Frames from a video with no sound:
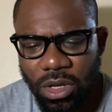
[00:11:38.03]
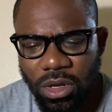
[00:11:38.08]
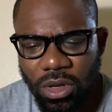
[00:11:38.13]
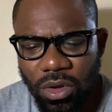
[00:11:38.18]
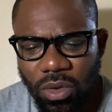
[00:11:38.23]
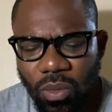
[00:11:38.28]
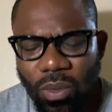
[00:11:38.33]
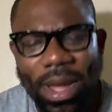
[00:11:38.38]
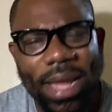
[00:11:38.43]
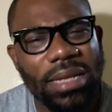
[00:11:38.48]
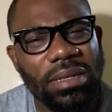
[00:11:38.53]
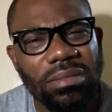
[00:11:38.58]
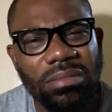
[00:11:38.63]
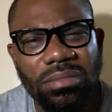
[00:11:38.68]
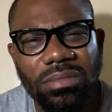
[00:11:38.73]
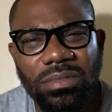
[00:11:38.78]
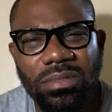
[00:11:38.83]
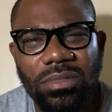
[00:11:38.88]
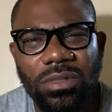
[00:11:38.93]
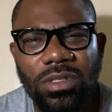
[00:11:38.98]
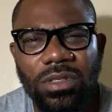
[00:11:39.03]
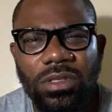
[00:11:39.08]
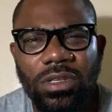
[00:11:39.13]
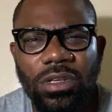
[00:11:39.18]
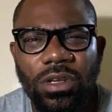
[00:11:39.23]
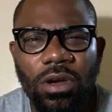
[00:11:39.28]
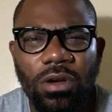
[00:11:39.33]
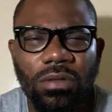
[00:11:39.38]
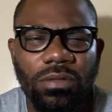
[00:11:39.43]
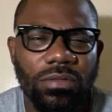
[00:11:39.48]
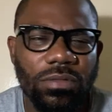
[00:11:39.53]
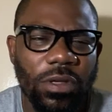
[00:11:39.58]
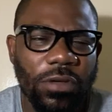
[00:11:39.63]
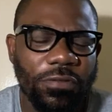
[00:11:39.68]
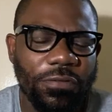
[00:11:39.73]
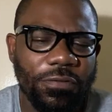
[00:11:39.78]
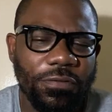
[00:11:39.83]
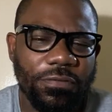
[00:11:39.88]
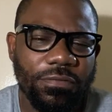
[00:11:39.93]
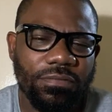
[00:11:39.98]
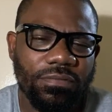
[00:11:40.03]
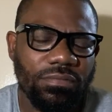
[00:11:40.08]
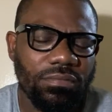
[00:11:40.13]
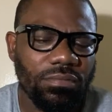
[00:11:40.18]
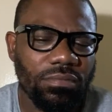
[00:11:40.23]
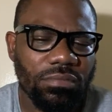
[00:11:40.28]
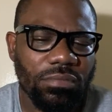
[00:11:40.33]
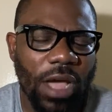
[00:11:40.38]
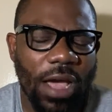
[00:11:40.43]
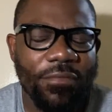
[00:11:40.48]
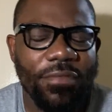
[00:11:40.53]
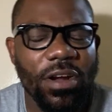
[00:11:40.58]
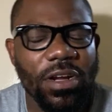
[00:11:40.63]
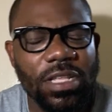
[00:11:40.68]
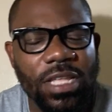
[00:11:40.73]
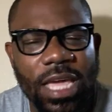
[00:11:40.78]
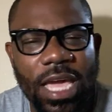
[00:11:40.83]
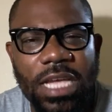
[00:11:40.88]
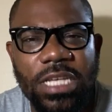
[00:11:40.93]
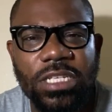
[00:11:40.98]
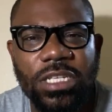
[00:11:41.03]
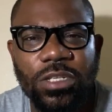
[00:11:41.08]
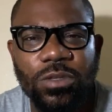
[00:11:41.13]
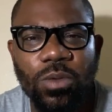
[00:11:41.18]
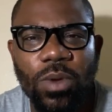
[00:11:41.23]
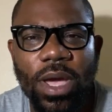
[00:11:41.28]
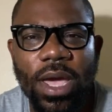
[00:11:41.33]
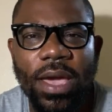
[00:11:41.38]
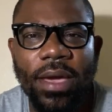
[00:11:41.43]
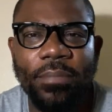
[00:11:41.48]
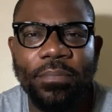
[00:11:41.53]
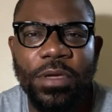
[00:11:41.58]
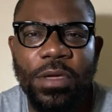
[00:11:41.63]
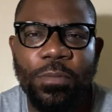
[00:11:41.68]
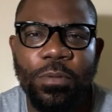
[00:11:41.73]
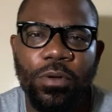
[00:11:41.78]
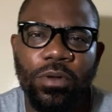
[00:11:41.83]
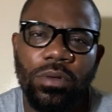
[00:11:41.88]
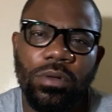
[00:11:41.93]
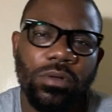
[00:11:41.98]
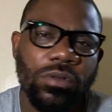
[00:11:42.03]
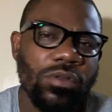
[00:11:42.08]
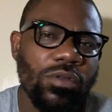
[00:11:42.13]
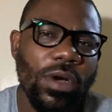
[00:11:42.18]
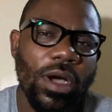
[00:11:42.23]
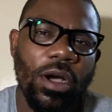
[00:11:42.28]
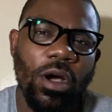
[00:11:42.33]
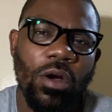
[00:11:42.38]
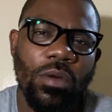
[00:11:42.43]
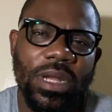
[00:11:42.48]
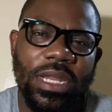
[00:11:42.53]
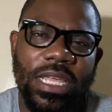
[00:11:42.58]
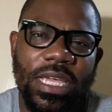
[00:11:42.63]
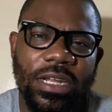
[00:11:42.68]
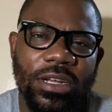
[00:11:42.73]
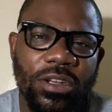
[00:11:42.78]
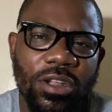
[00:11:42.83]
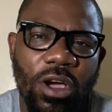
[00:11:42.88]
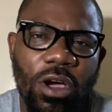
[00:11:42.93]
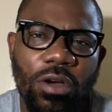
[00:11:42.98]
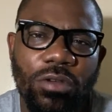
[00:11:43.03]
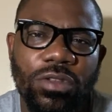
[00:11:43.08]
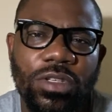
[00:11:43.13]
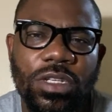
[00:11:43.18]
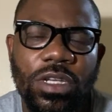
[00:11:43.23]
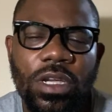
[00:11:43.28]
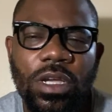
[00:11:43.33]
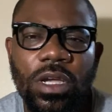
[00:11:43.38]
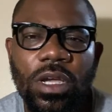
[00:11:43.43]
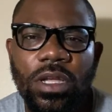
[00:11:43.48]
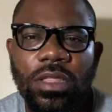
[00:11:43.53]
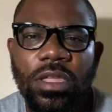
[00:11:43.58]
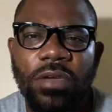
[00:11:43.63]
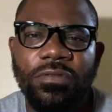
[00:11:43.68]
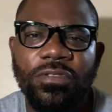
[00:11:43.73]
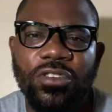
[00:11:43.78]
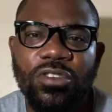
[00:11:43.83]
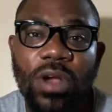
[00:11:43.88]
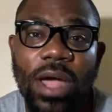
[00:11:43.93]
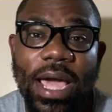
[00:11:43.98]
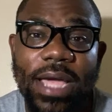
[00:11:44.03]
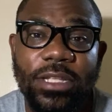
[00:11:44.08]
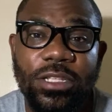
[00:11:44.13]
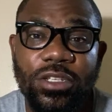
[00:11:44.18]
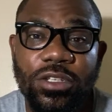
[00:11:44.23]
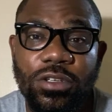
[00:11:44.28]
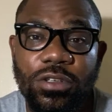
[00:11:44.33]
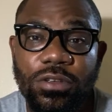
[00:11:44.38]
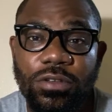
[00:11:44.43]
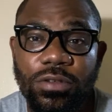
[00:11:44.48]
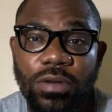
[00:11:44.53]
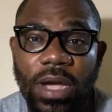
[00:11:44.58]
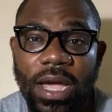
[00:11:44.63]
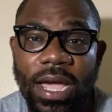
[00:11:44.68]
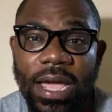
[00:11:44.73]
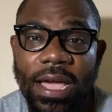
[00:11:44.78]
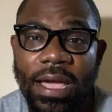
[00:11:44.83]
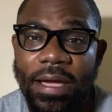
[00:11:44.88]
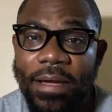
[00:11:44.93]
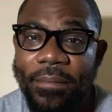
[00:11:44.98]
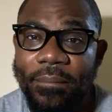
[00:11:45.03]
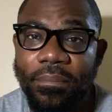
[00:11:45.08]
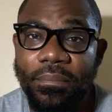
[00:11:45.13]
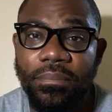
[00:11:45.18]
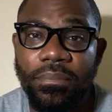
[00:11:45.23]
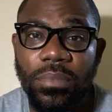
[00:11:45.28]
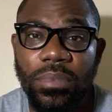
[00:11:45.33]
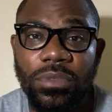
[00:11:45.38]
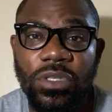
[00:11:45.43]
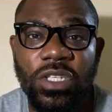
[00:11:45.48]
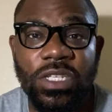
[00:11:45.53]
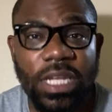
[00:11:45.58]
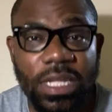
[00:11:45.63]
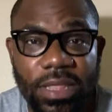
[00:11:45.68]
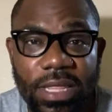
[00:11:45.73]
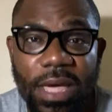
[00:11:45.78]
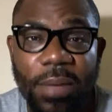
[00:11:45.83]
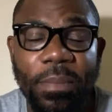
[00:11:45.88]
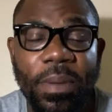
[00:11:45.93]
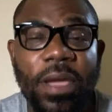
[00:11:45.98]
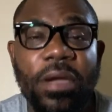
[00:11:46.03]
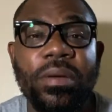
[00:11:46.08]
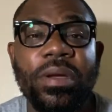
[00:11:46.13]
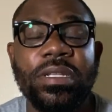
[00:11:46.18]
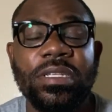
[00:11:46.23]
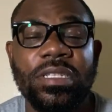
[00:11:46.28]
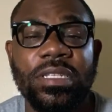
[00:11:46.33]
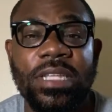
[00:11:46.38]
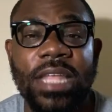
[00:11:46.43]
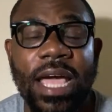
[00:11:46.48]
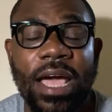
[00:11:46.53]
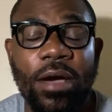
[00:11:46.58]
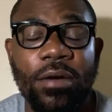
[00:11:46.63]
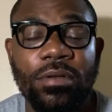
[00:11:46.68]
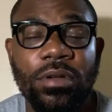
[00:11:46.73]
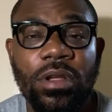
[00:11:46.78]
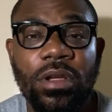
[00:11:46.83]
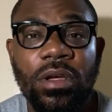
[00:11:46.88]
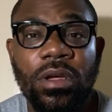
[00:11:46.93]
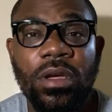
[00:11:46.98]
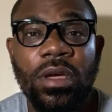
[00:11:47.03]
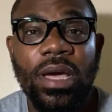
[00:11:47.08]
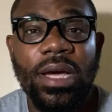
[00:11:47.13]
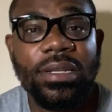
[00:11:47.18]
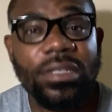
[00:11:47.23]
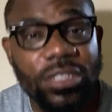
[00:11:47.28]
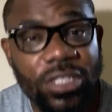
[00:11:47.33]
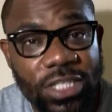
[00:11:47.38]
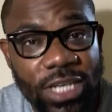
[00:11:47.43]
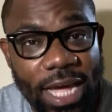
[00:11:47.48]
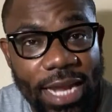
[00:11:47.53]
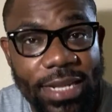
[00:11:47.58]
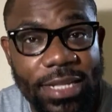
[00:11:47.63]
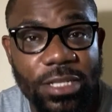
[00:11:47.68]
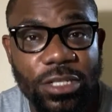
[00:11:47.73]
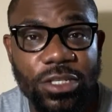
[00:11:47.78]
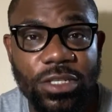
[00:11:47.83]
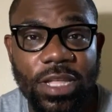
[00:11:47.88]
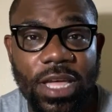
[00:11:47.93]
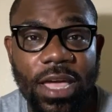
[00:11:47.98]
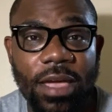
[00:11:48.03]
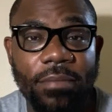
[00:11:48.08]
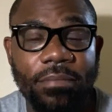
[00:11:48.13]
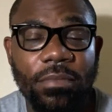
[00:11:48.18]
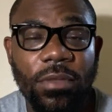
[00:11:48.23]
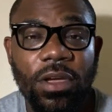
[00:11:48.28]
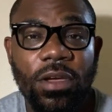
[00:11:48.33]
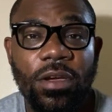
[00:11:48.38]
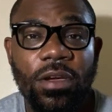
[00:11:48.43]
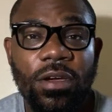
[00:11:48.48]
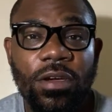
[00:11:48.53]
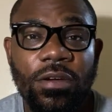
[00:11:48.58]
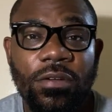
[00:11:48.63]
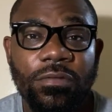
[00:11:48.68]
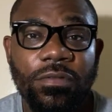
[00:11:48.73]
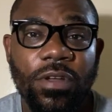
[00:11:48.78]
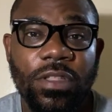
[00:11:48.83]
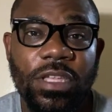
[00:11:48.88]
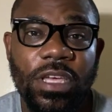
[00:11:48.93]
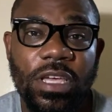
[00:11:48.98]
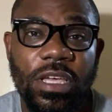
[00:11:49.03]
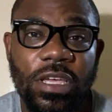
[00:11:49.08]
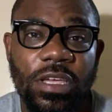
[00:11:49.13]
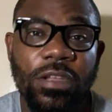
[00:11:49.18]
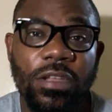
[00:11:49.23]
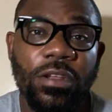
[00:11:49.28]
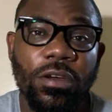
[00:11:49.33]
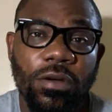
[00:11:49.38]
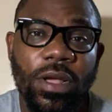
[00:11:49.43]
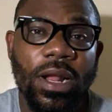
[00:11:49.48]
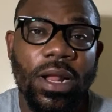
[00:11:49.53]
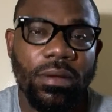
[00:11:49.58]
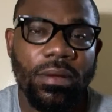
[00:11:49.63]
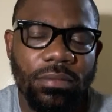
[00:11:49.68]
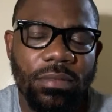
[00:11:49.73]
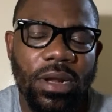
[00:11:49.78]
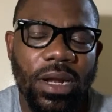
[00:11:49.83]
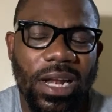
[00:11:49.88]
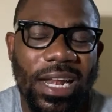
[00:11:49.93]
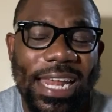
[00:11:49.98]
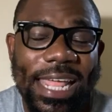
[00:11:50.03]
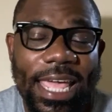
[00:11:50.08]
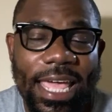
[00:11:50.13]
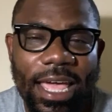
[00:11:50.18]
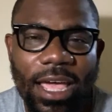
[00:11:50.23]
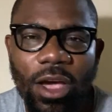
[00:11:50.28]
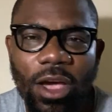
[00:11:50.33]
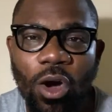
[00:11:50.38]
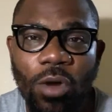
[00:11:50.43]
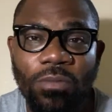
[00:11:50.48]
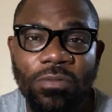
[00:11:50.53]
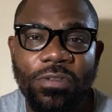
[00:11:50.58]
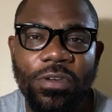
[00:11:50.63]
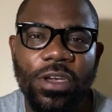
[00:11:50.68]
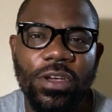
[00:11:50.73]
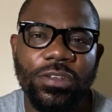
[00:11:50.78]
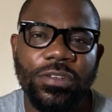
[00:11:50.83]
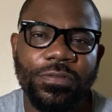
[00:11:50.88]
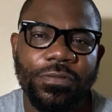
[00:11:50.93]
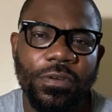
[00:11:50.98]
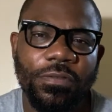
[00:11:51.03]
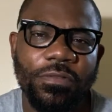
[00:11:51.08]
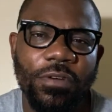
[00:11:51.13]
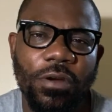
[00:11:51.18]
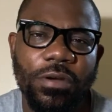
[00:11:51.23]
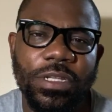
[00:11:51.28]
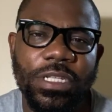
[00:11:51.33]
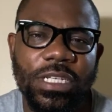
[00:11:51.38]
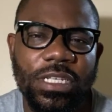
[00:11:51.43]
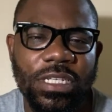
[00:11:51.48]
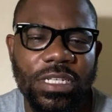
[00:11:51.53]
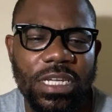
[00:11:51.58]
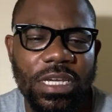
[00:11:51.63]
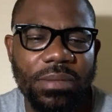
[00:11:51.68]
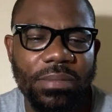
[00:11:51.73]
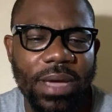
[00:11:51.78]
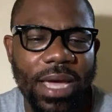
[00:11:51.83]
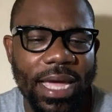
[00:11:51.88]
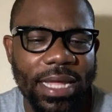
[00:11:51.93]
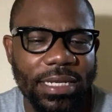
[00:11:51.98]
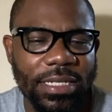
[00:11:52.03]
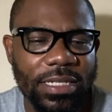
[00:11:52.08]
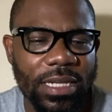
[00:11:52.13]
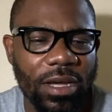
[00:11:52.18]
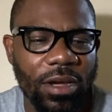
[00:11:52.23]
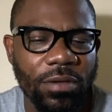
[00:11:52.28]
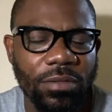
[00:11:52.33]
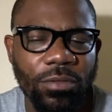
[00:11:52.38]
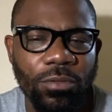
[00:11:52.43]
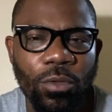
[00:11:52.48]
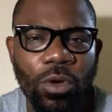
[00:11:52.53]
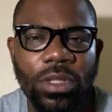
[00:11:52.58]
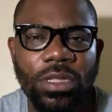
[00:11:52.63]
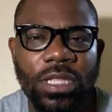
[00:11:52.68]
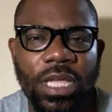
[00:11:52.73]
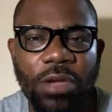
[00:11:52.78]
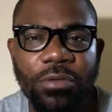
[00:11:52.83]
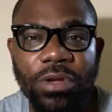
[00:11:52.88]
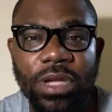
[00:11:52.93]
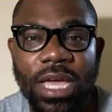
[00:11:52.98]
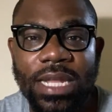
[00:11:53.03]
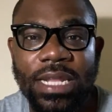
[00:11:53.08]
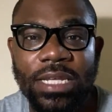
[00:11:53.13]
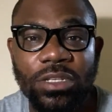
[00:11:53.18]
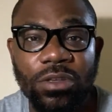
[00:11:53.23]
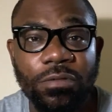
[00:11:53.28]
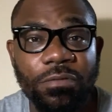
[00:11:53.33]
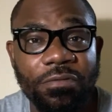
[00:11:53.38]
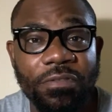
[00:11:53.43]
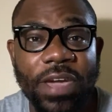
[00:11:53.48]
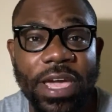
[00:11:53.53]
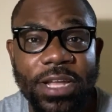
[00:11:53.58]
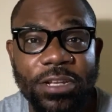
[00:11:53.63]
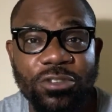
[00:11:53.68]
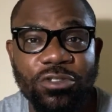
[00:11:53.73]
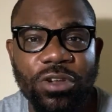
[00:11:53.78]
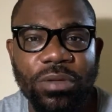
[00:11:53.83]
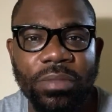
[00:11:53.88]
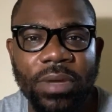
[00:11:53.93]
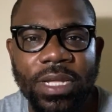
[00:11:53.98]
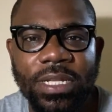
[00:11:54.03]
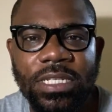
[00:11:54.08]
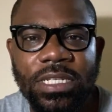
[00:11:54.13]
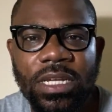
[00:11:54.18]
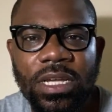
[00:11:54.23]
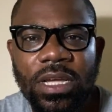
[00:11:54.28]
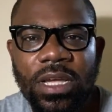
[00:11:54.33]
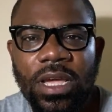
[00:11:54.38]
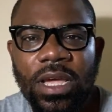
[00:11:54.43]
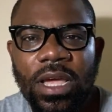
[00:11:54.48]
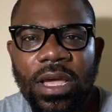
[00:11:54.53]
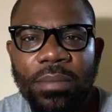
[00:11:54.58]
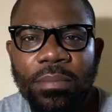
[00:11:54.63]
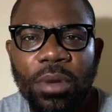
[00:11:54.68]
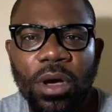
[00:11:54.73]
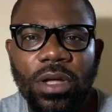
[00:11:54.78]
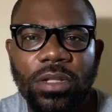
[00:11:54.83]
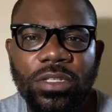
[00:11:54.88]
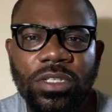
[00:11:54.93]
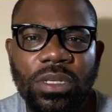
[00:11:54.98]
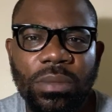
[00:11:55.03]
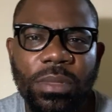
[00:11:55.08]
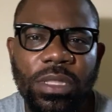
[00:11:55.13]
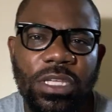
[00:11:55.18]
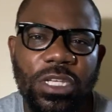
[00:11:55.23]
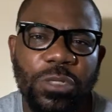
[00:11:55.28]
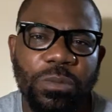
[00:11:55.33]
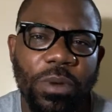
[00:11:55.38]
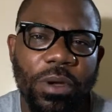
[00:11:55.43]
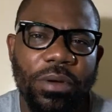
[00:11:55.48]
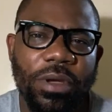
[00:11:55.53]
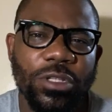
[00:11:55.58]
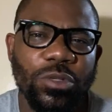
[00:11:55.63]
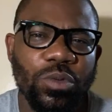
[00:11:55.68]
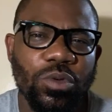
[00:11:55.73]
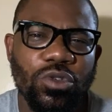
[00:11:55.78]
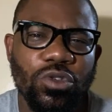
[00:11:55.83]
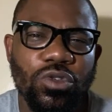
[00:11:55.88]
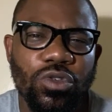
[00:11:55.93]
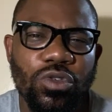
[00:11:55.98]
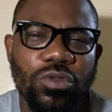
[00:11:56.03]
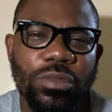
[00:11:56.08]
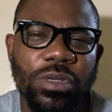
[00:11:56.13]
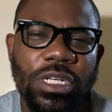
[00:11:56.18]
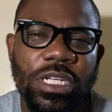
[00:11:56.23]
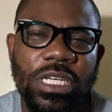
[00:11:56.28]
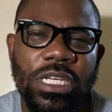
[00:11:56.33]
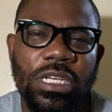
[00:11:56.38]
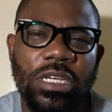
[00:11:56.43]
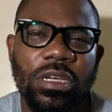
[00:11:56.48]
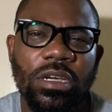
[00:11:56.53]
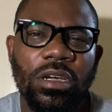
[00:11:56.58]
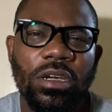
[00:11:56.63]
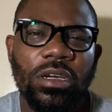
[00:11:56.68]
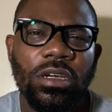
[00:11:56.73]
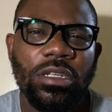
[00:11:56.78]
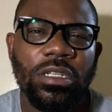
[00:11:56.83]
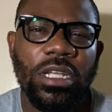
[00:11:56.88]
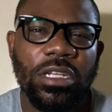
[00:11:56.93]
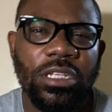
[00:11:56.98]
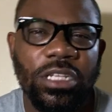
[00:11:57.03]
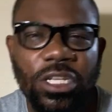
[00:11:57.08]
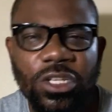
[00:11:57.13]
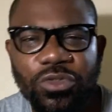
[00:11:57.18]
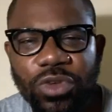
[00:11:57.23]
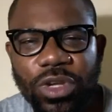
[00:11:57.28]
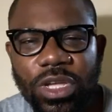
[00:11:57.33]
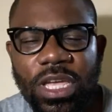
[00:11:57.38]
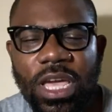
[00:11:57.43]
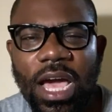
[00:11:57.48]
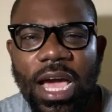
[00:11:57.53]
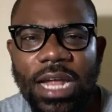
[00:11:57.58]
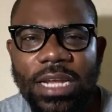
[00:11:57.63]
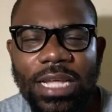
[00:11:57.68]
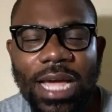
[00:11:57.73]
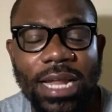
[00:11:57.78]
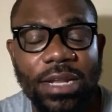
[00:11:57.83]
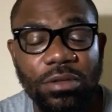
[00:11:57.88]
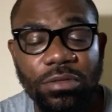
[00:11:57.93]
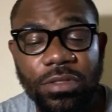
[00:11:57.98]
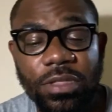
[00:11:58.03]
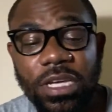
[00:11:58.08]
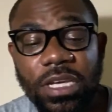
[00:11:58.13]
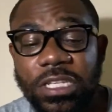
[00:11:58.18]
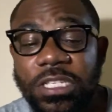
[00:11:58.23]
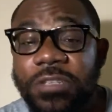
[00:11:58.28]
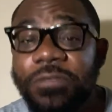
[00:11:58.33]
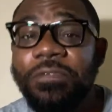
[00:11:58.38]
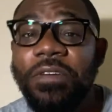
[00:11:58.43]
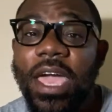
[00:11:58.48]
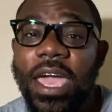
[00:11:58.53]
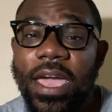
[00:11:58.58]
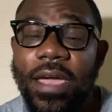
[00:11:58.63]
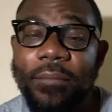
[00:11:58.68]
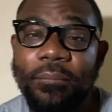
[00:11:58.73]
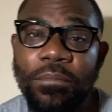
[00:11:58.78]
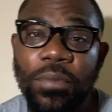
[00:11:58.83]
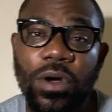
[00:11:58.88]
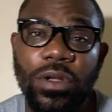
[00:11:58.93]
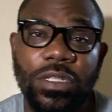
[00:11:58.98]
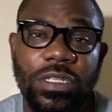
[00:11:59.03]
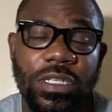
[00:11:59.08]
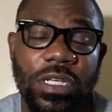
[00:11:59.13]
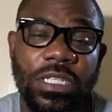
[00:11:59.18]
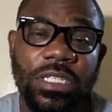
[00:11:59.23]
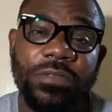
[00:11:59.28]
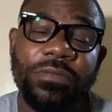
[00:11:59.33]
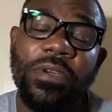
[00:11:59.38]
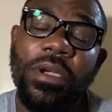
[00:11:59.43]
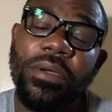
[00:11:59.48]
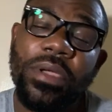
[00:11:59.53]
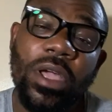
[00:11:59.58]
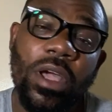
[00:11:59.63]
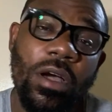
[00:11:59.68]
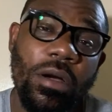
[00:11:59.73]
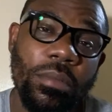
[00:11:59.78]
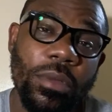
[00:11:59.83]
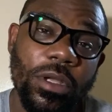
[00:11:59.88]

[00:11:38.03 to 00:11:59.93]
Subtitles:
when, if I've heard cases where people who are already adults, they've tried to sit their parents down and challenge them for the, clear, obvious favoritism and what they regard as unfair treatment. But some of these parents would normally, they disregard. I don't think it's fair, but it's very